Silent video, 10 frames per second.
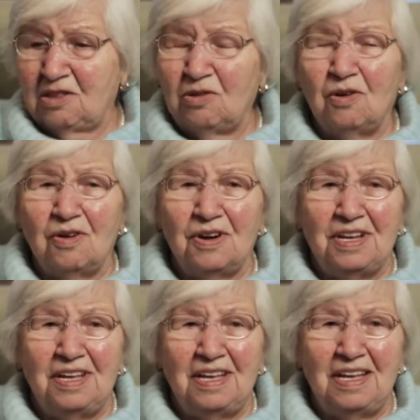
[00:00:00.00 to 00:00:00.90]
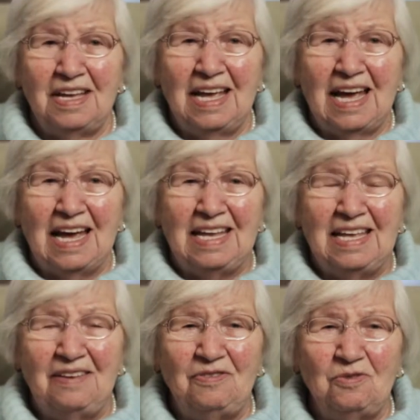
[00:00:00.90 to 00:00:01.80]
toy. I
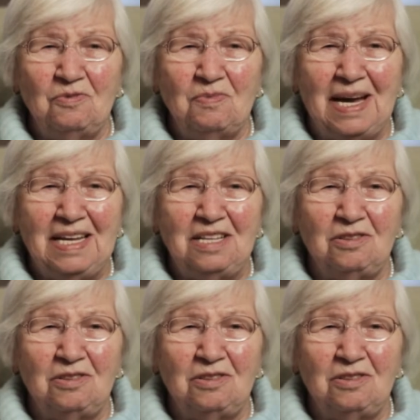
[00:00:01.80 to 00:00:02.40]
give you my